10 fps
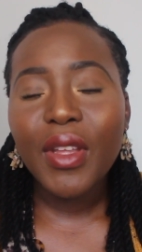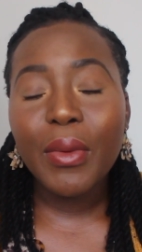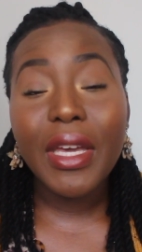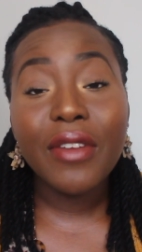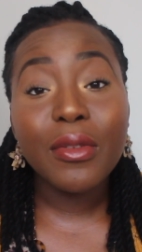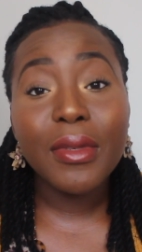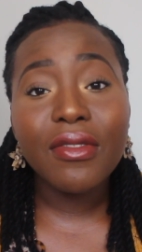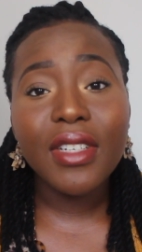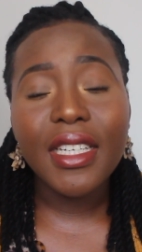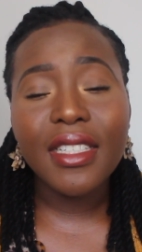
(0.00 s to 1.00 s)
we have to be
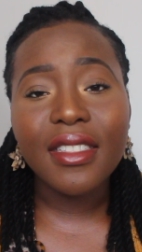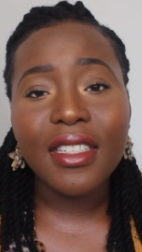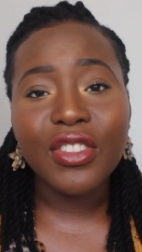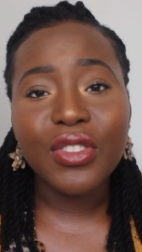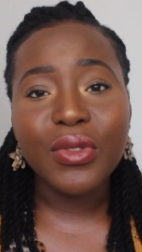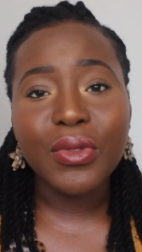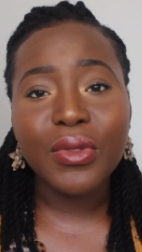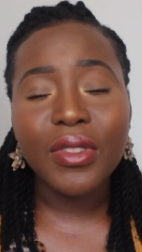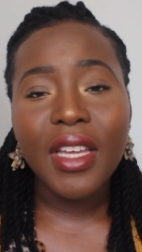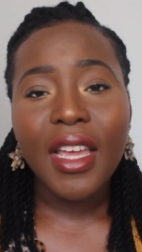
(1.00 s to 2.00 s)
really
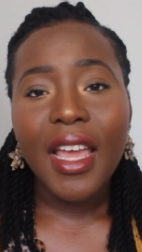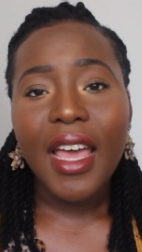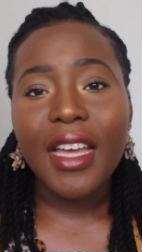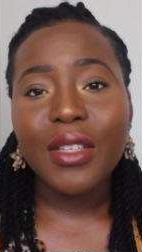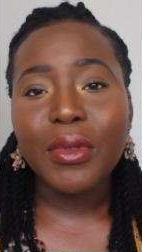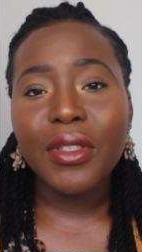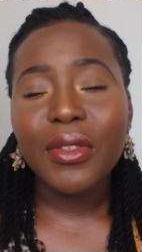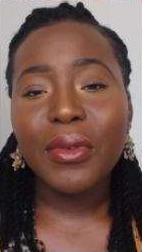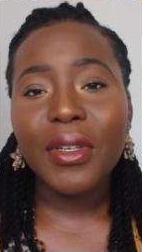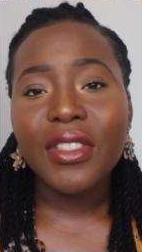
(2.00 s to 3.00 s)
intentional And one of
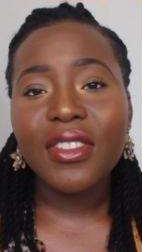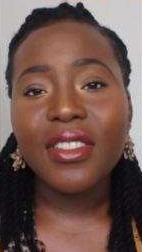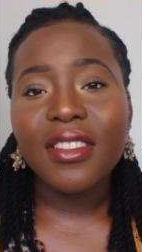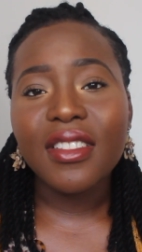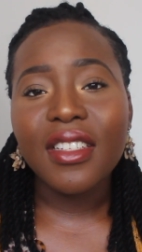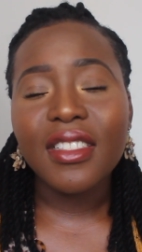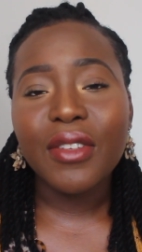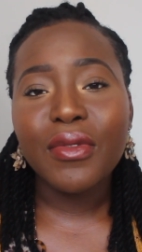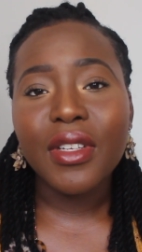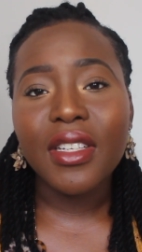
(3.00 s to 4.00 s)
the questions I
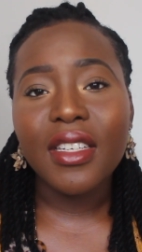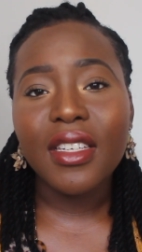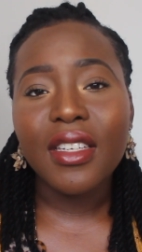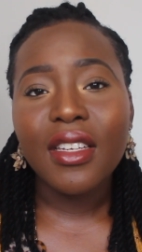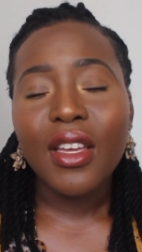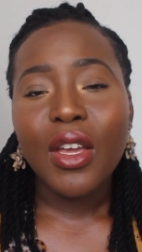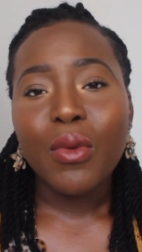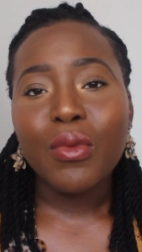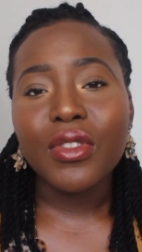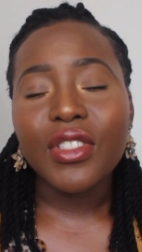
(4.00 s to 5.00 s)
definitely
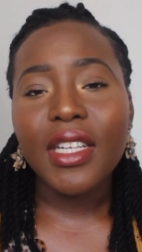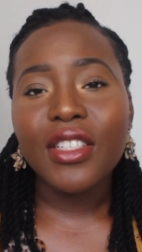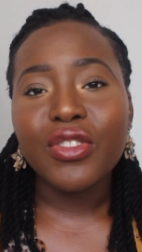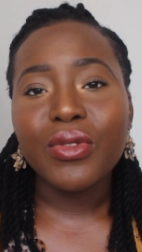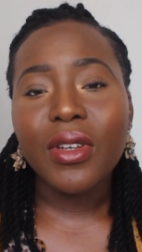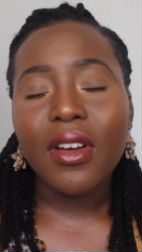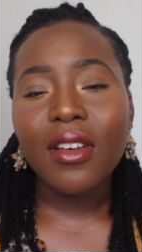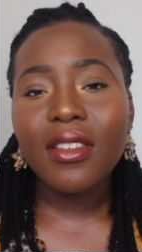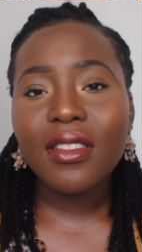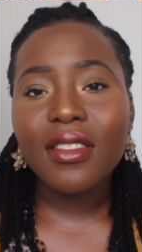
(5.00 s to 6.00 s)
would challenge you to
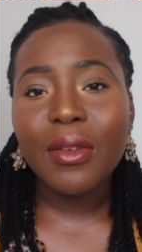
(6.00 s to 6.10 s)
ask